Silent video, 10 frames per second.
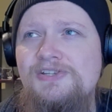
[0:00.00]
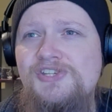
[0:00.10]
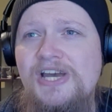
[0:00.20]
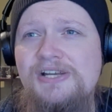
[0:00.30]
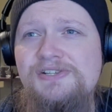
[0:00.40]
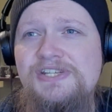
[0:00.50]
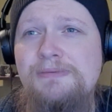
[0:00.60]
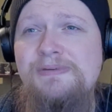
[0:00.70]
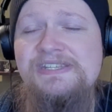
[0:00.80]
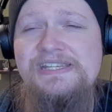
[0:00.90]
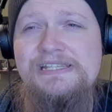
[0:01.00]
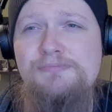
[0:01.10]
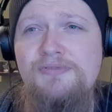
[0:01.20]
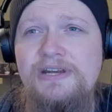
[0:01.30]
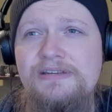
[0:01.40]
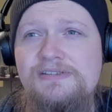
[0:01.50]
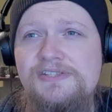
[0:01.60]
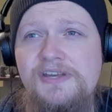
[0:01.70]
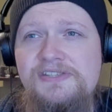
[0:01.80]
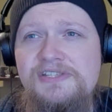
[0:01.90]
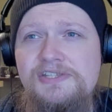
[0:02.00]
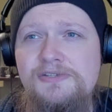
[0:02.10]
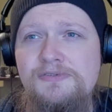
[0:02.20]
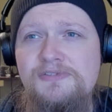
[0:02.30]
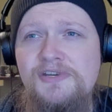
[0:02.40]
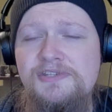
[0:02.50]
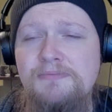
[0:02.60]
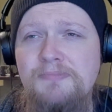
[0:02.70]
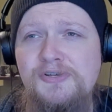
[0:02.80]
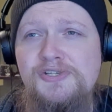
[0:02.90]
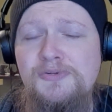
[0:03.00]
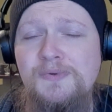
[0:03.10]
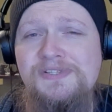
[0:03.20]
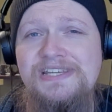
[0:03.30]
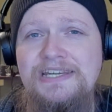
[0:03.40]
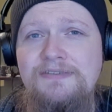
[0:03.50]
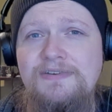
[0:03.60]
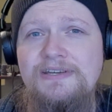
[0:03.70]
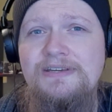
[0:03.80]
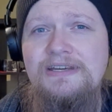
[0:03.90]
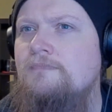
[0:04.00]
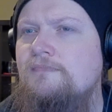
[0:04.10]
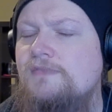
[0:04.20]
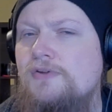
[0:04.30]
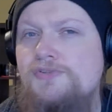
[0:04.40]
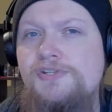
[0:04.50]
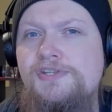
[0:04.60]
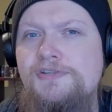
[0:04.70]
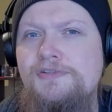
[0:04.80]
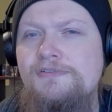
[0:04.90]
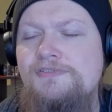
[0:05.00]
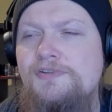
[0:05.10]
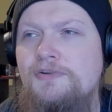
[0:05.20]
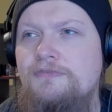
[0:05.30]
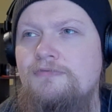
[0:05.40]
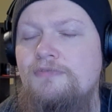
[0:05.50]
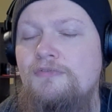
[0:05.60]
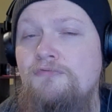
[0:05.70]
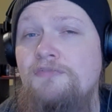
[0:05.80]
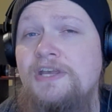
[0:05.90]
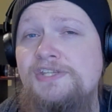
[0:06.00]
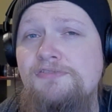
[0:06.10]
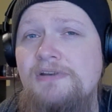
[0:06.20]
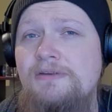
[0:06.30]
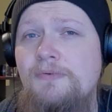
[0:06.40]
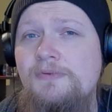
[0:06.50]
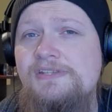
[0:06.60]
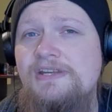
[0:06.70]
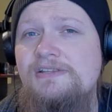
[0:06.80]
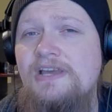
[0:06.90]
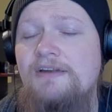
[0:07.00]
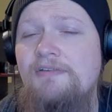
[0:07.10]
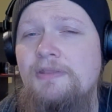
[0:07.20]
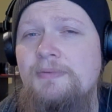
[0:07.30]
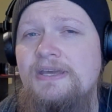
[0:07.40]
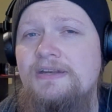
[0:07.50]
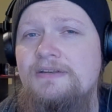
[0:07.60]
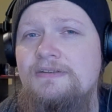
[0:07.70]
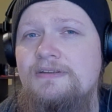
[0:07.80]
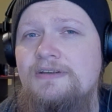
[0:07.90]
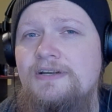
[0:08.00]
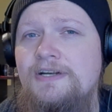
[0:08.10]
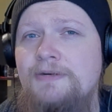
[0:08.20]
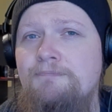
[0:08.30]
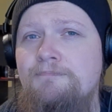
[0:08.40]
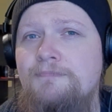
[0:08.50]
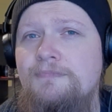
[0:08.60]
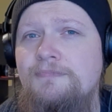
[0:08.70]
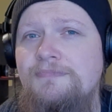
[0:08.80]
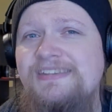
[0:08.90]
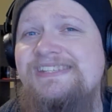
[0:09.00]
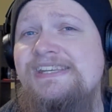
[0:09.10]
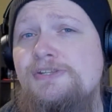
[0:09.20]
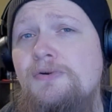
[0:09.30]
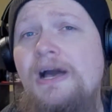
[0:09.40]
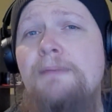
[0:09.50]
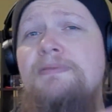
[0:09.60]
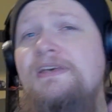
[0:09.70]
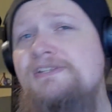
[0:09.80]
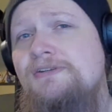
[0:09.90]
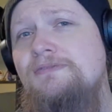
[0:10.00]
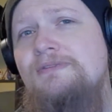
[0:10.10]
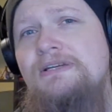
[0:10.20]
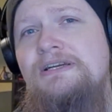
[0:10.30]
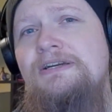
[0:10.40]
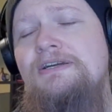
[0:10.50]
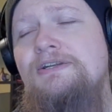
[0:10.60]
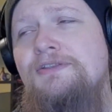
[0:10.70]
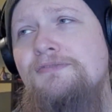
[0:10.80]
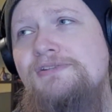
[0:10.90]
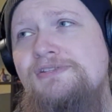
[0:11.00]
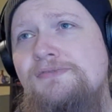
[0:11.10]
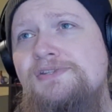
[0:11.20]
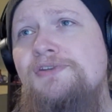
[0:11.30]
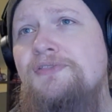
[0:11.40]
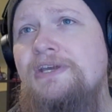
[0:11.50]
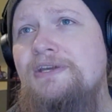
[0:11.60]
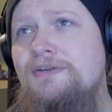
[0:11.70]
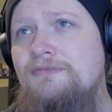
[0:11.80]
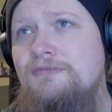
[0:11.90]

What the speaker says: Chat GPT's brain started to turn to mush towards the end of it. So just to sort of reiterate what we said kind of at the beginning, this is all hypothetical. There is nothing